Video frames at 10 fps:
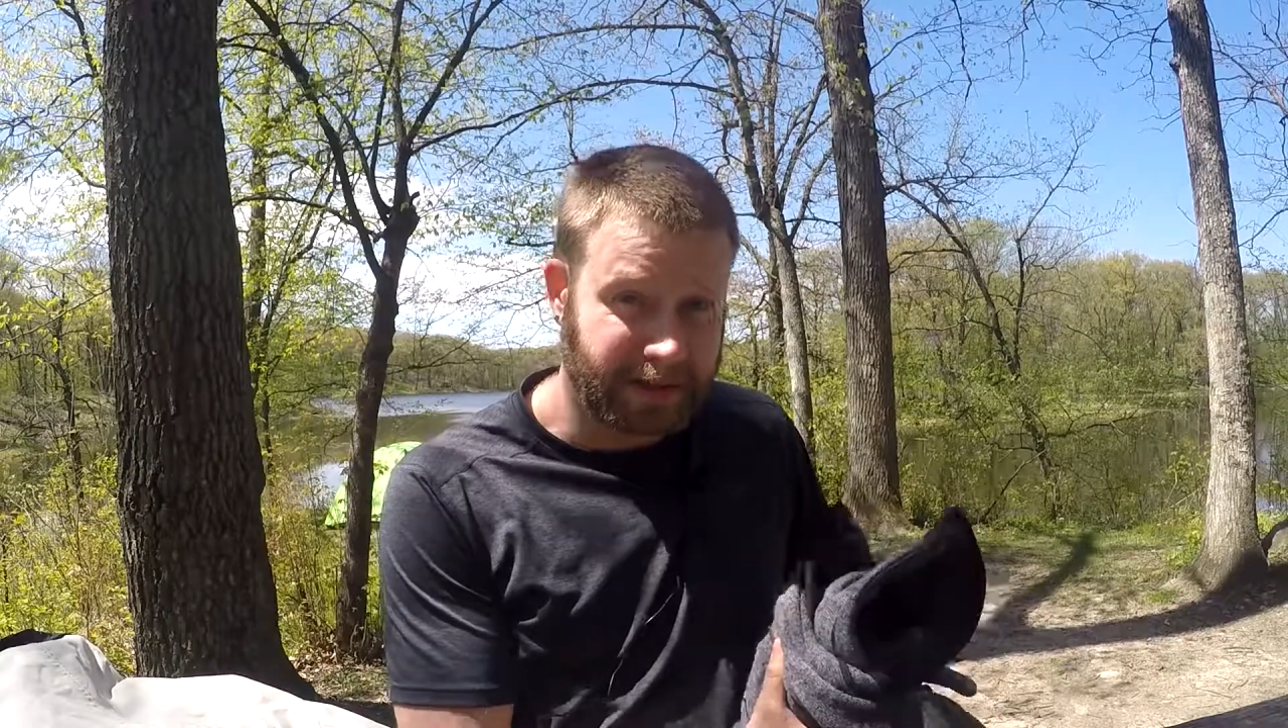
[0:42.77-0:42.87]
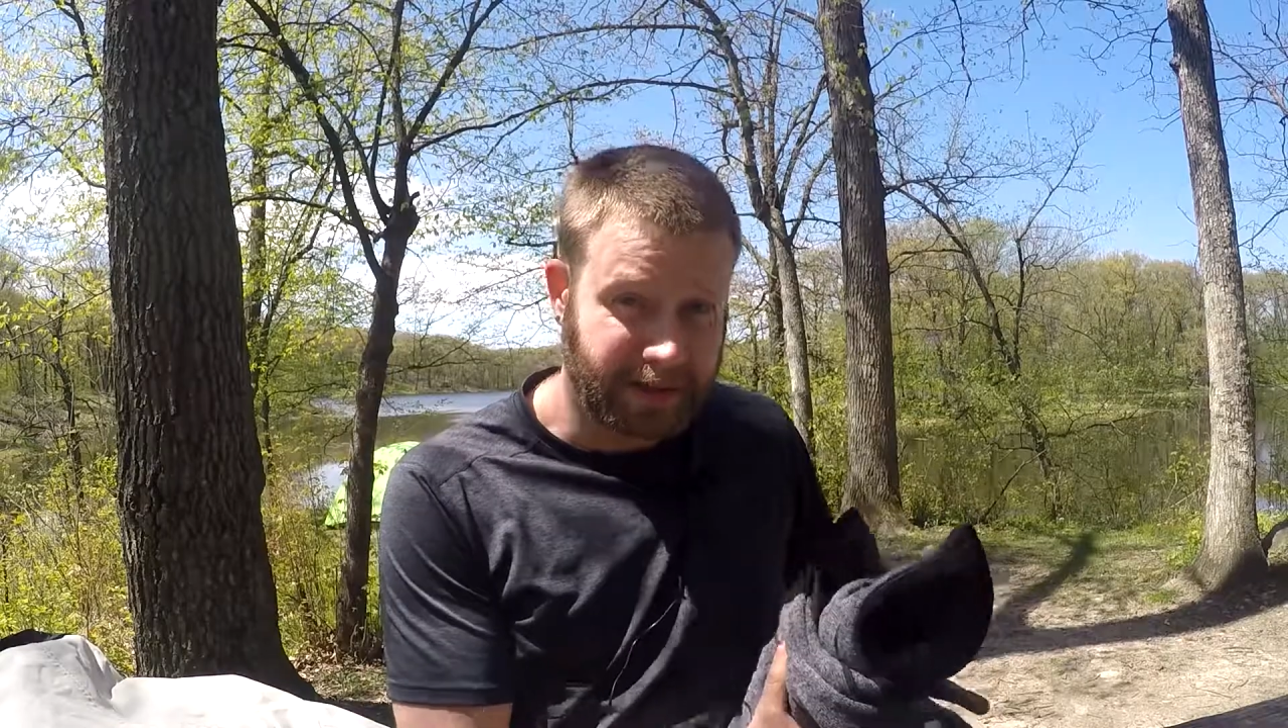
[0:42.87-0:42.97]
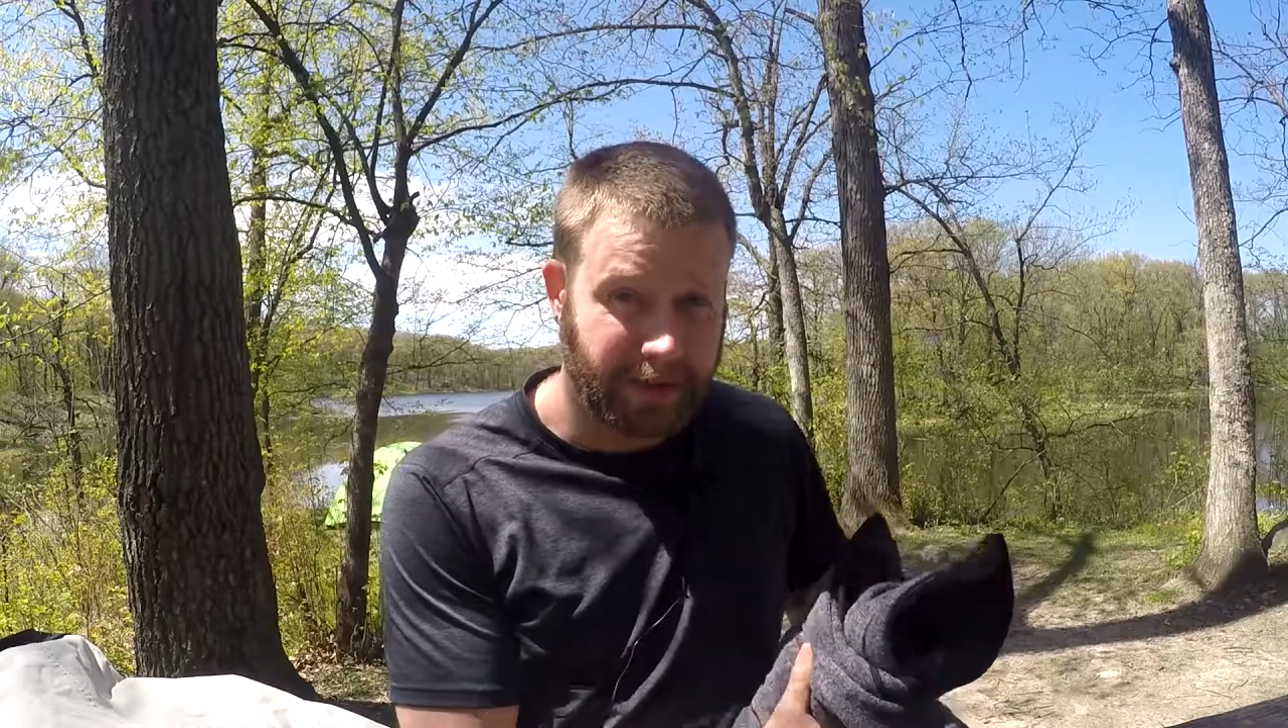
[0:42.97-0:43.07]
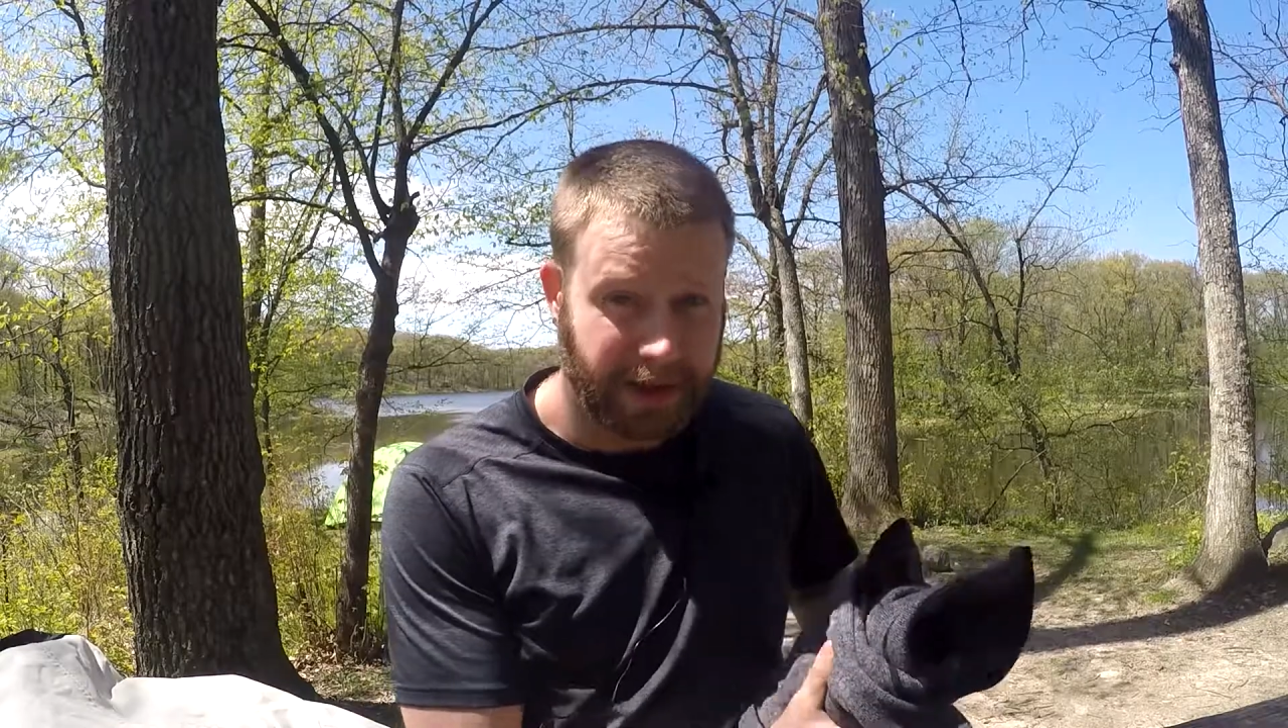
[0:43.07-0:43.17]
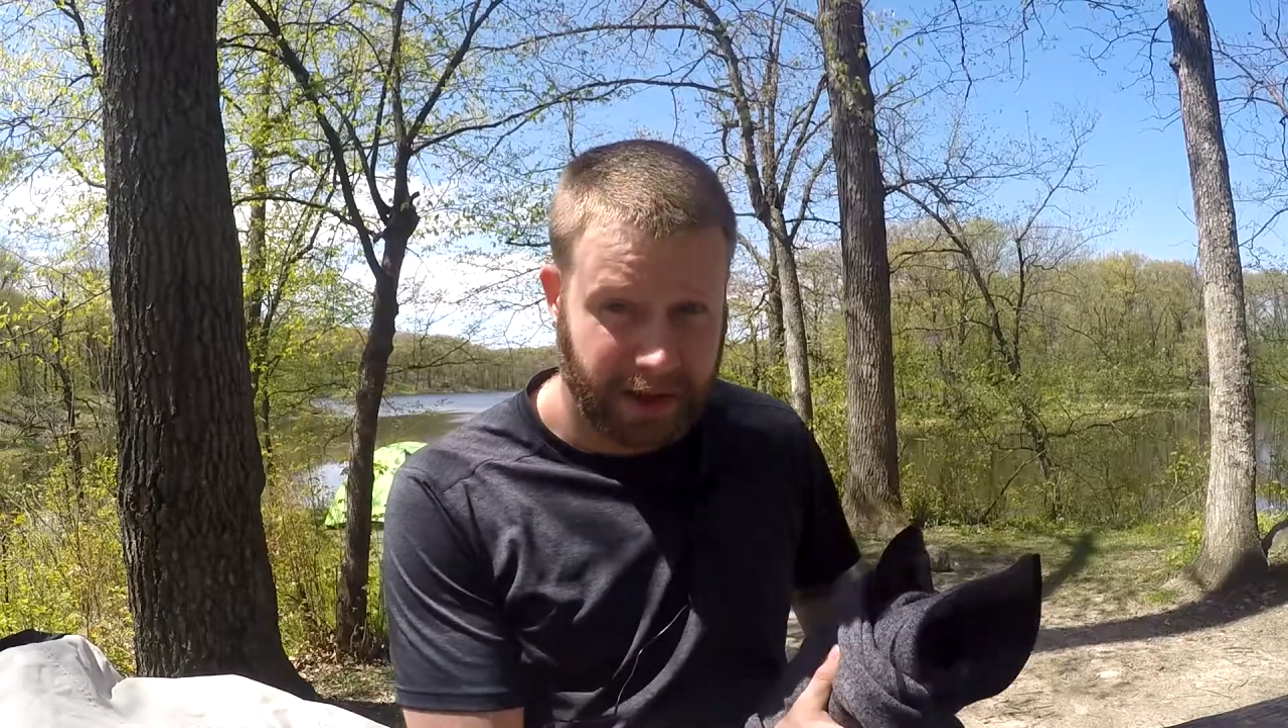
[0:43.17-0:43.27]
is
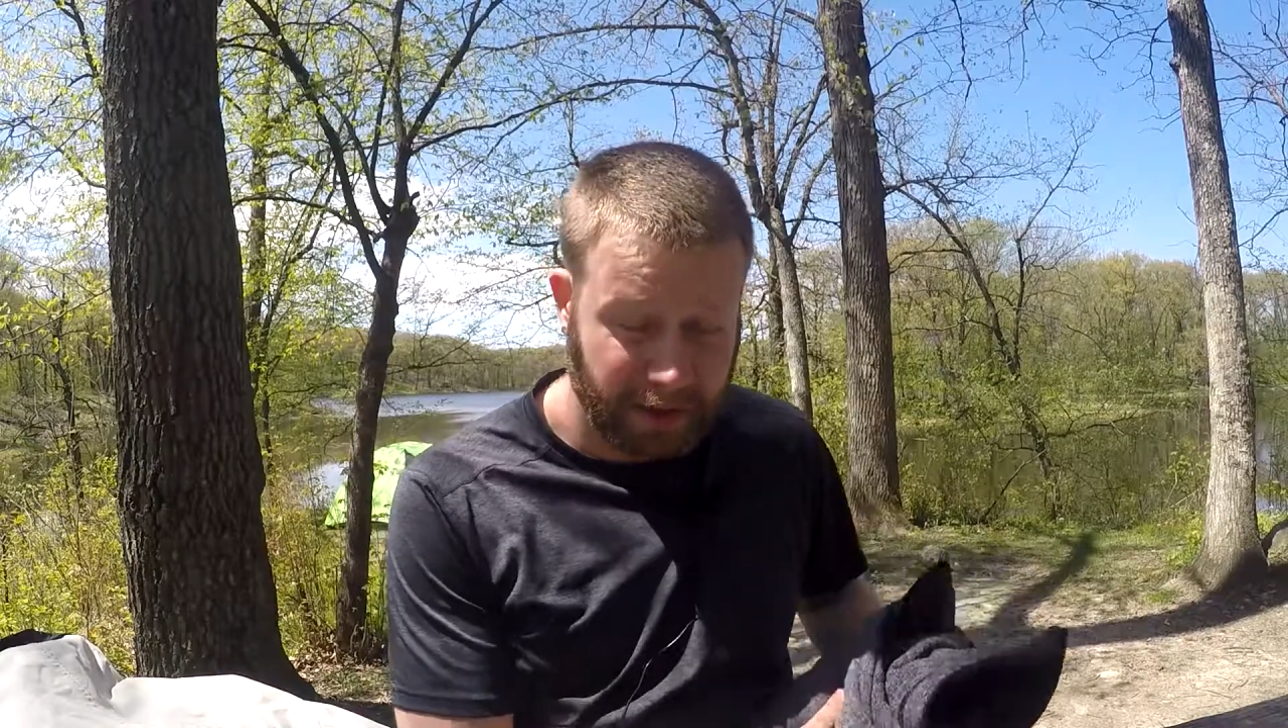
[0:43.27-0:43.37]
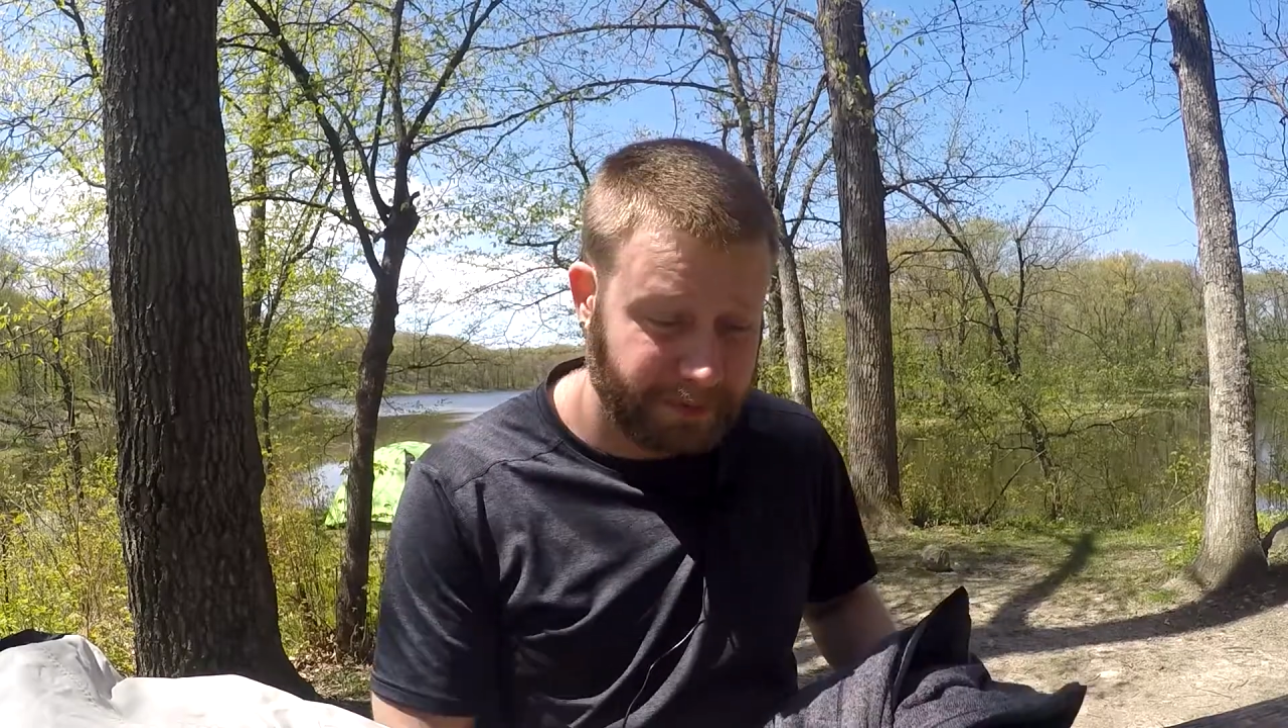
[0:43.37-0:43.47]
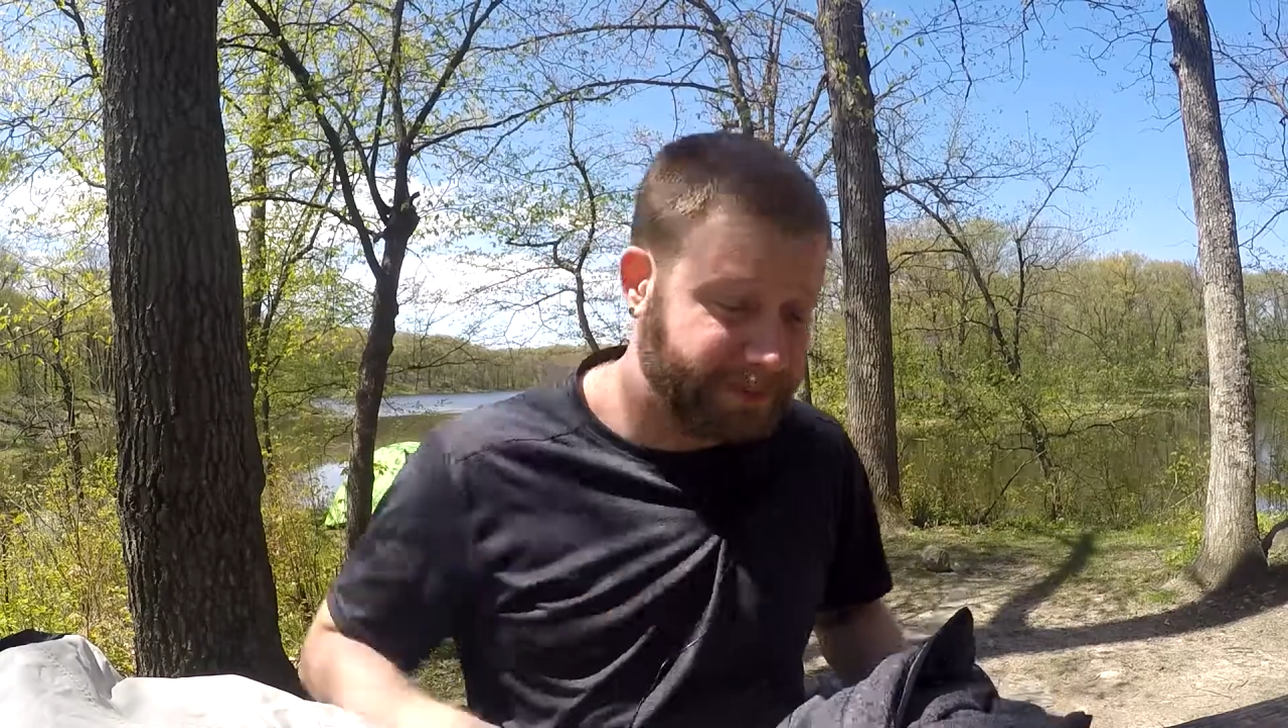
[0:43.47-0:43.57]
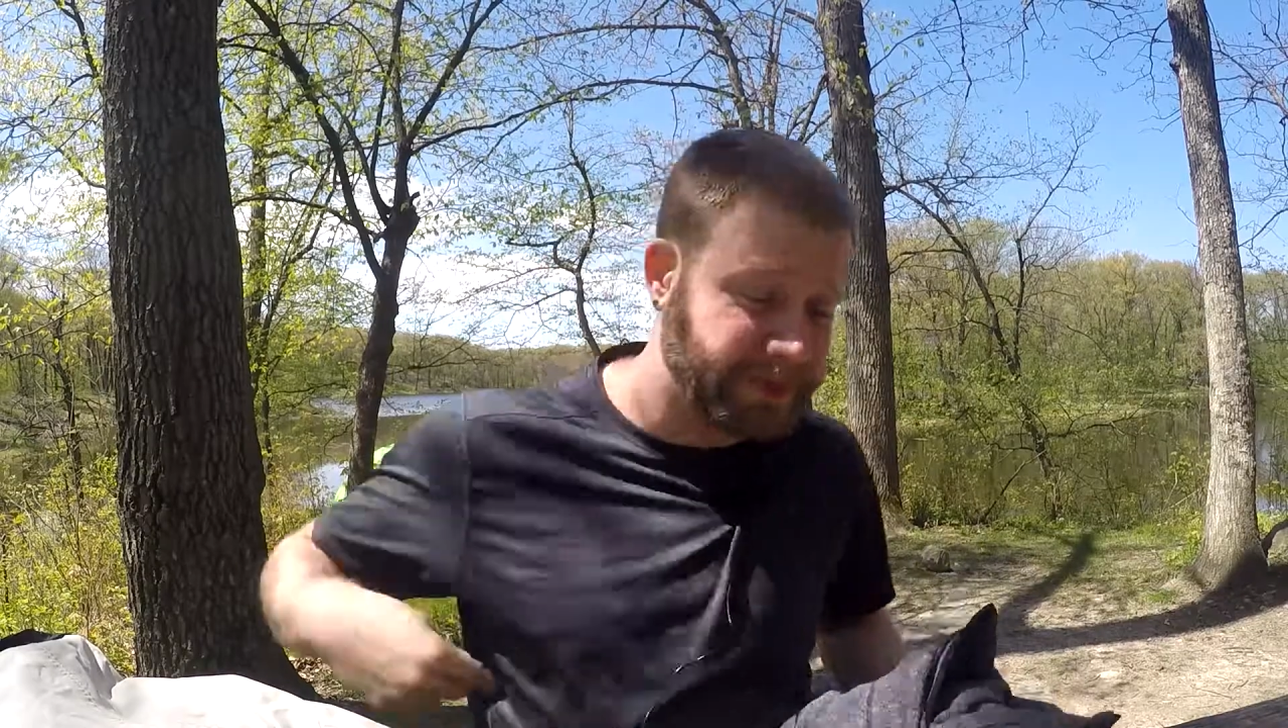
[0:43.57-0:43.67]
the way to go.